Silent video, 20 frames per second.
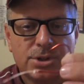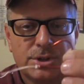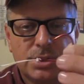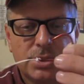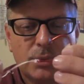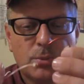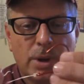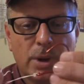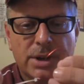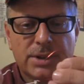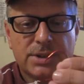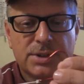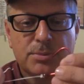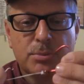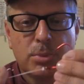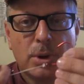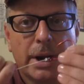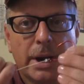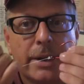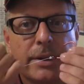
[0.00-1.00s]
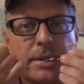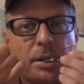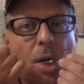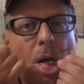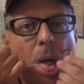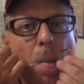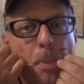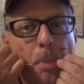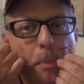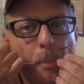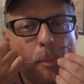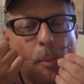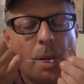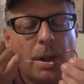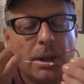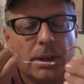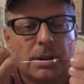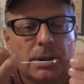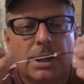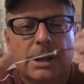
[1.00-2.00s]
You could wet its braid so
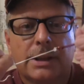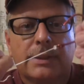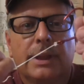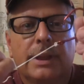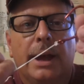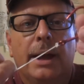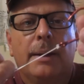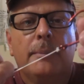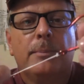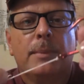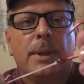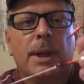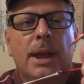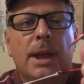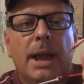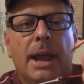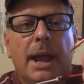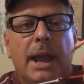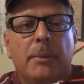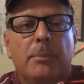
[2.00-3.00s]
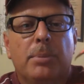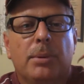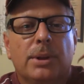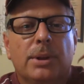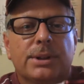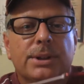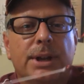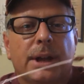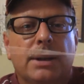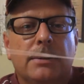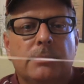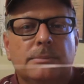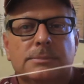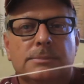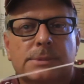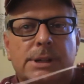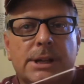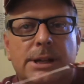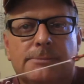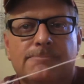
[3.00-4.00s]
like that and pull it tight.
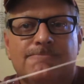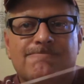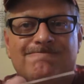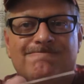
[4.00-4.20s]
Okay?